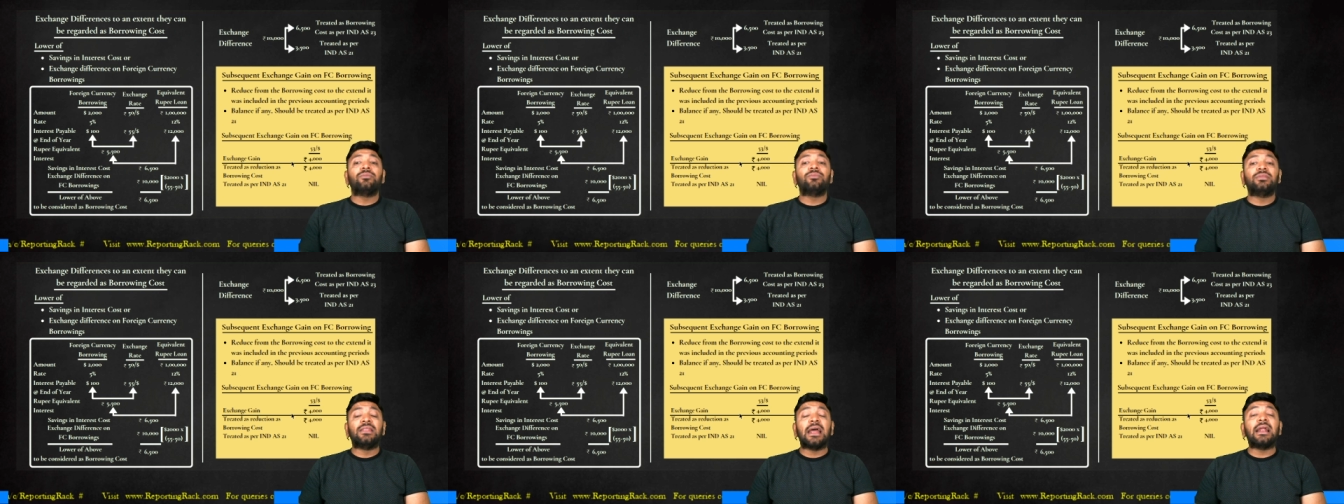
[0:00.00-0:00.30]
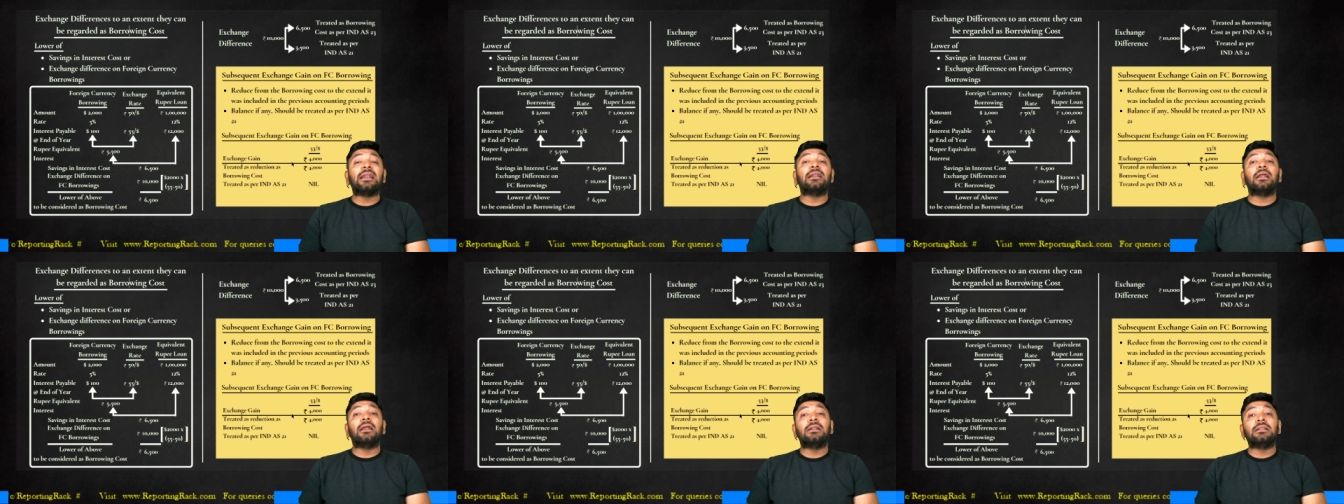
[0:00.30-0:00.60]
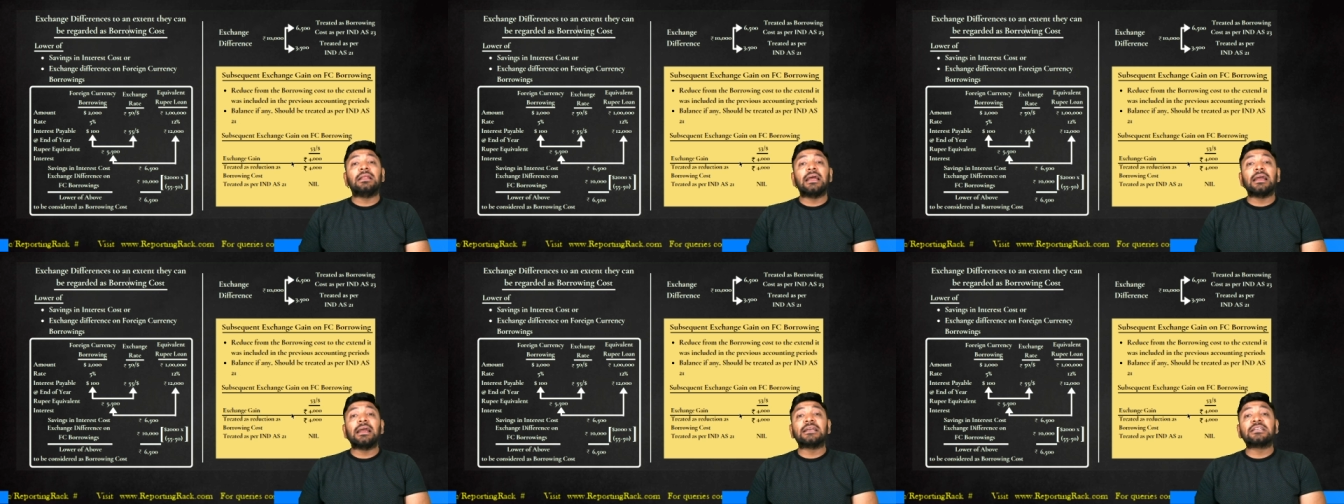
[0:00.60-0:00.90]
then
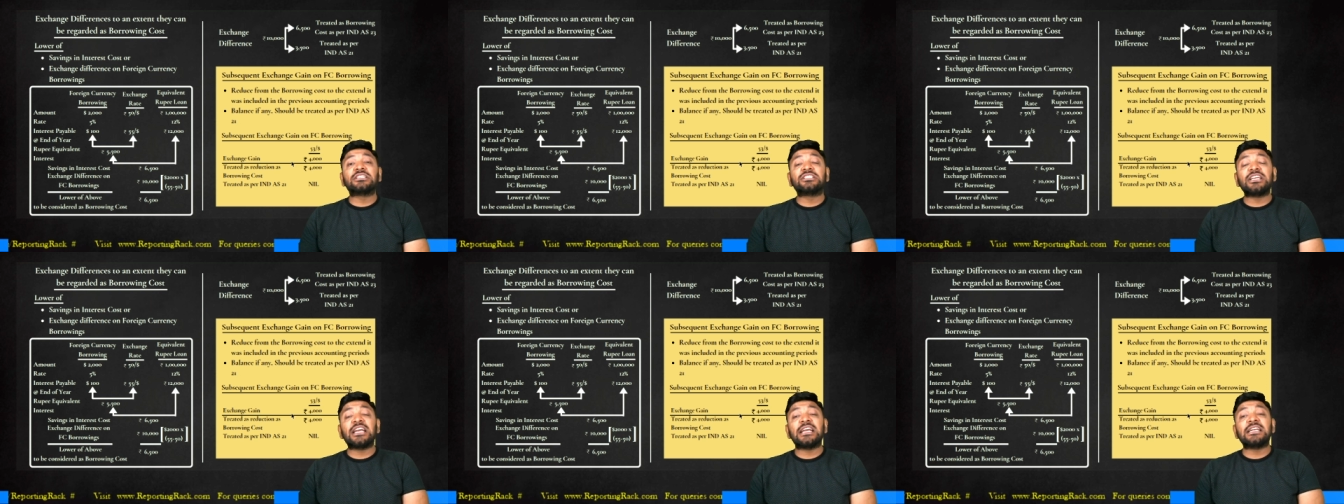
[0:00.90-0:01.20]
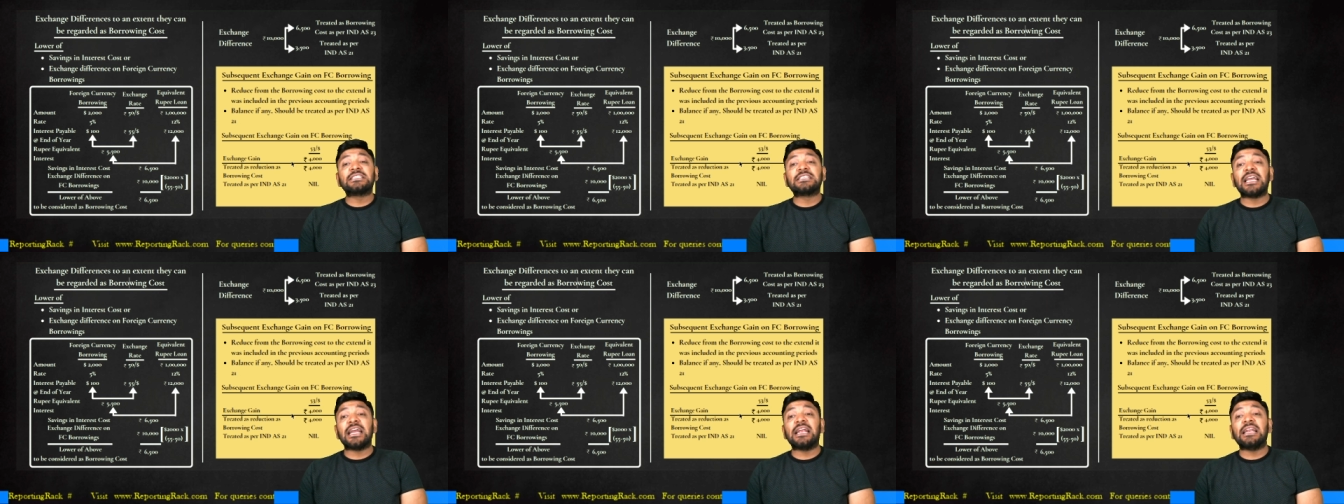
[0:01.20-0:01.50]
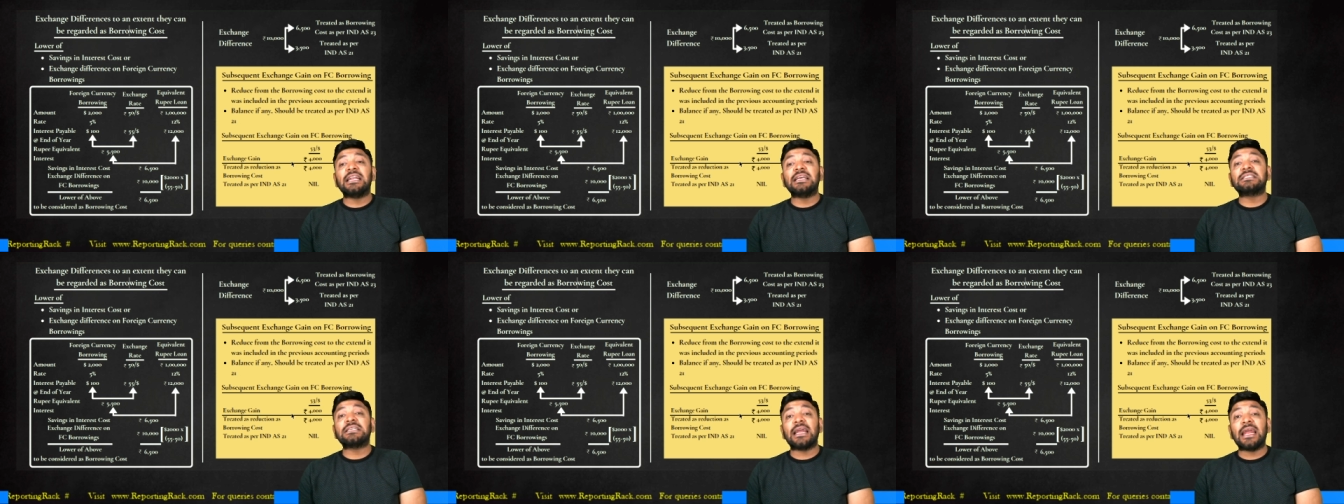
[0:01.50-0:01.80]
the exchange gain
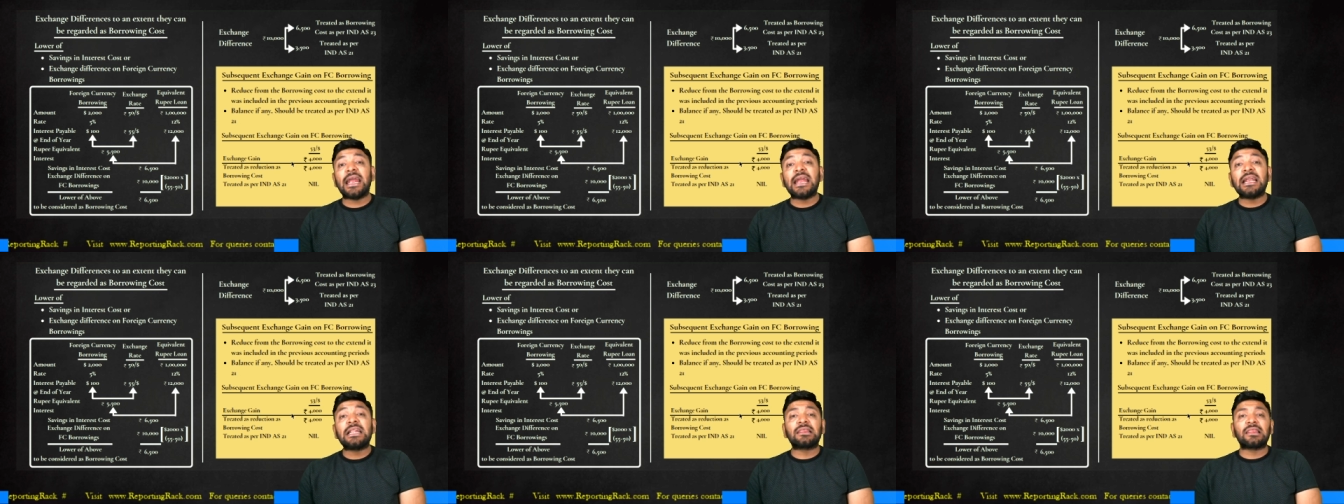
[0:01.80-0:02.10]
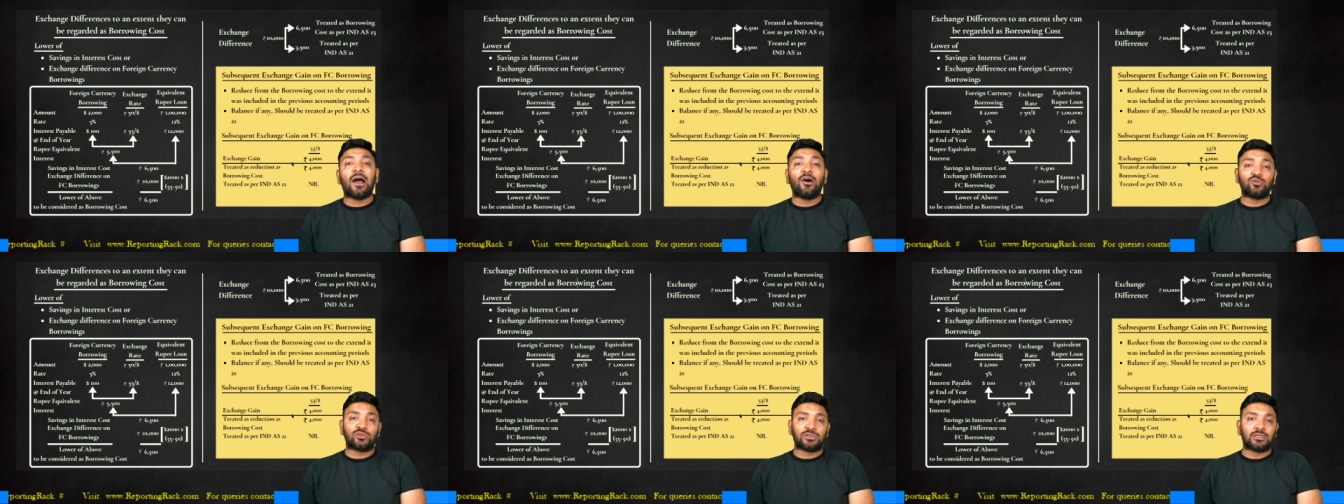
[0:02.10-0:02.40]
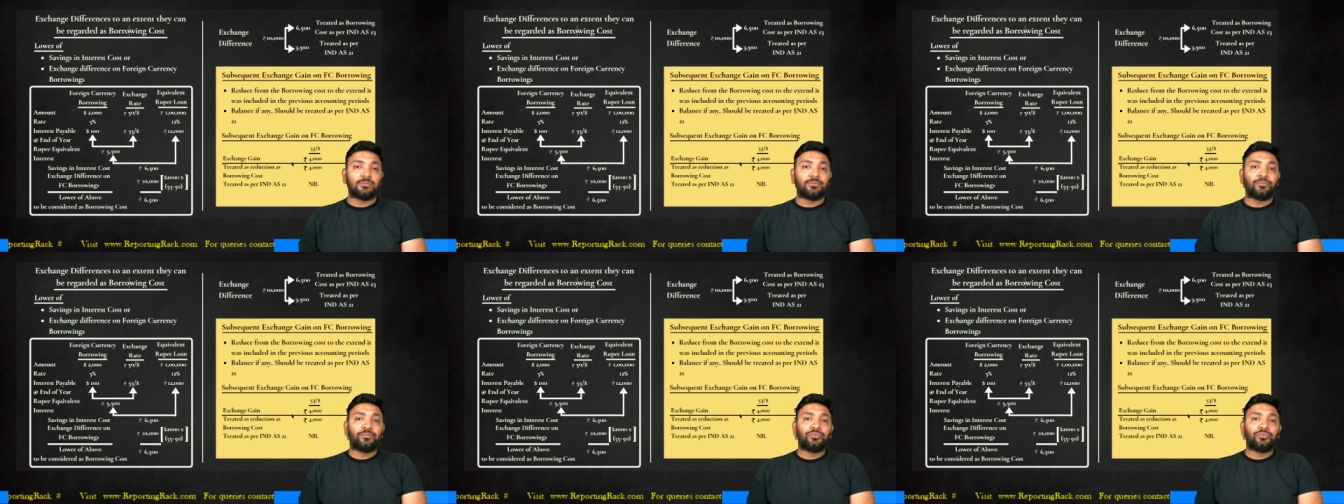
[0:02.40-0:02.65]
is 8,000.